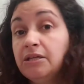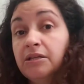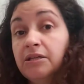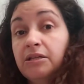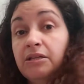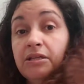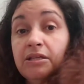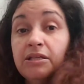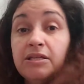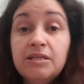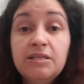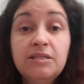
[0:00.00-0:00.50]

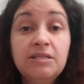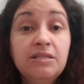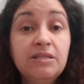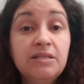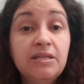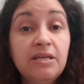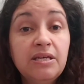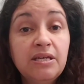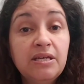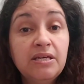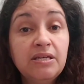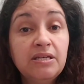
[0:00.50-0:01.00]

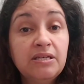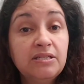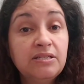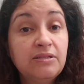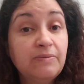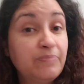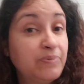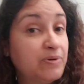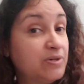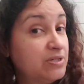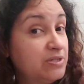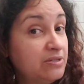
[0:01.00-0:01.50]
This is
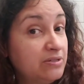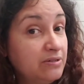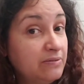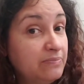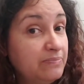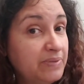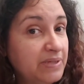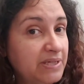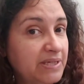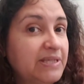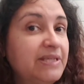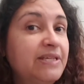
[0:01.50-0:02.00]
a personal
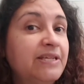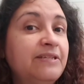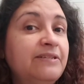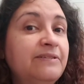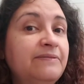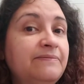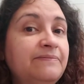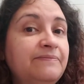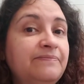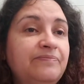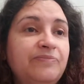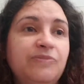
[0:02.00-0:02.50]
opinion,
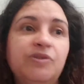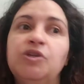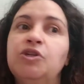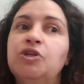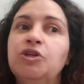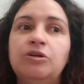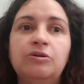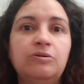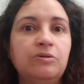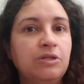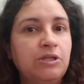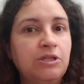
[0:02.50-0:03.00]
you
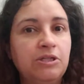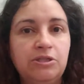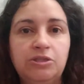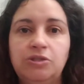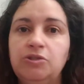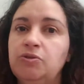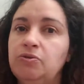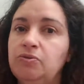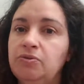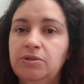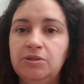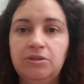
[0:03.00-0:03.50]
know,
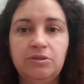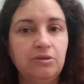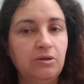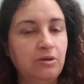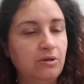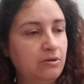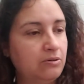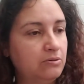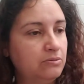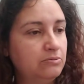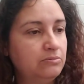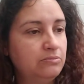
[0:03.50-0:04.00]
each to its
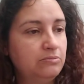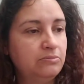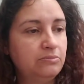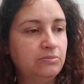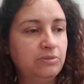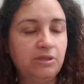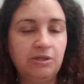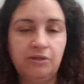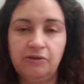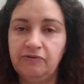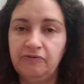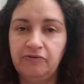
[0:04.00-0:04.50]
own.
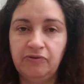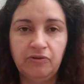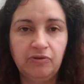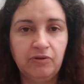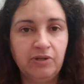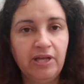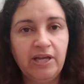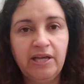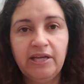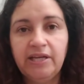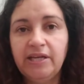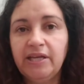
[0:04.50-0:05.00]
If you
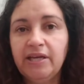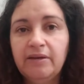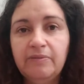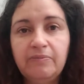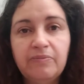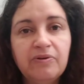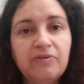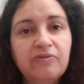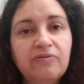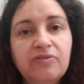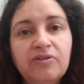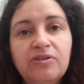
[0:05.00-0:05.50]
like
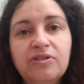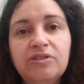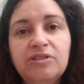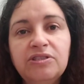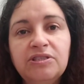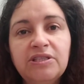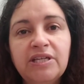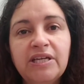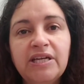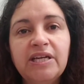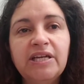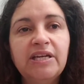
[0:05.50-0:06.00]
April
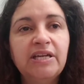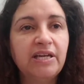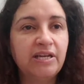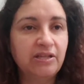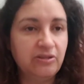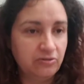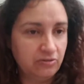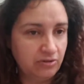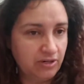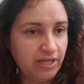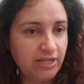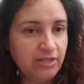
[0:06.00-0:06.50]
Fool's Day
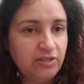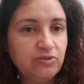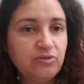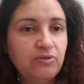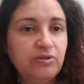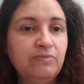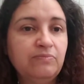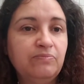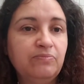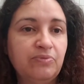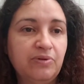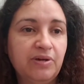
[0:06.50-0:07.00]
and you like
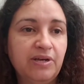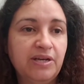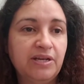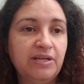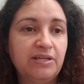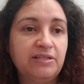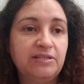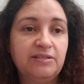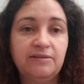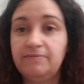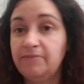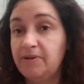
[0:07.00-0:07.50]
doing
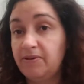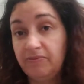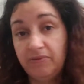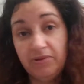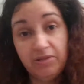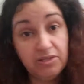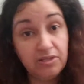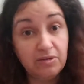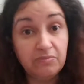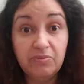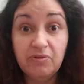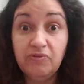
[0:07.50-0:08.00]
pranks, and maybe
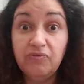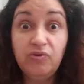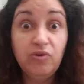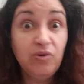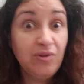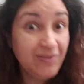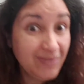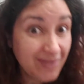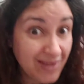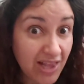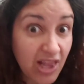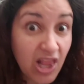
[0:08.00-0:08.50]
some of
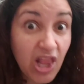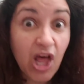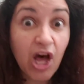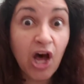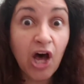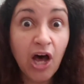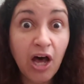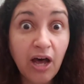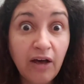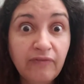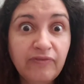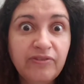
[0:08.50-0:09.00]
you even
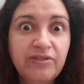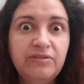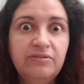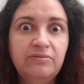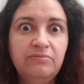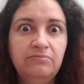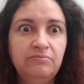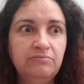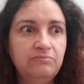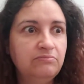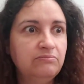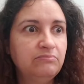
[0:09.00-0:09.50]
love
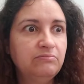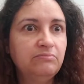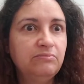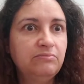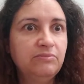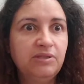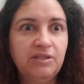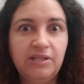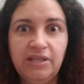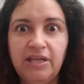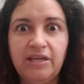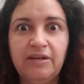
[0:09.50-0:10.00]

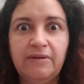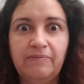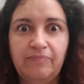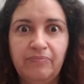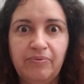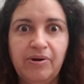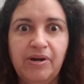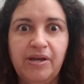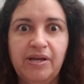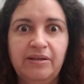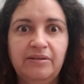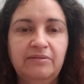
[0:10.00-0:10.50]
getting
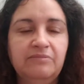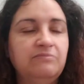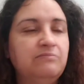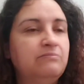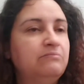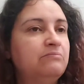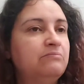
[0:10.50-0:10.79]
pranked,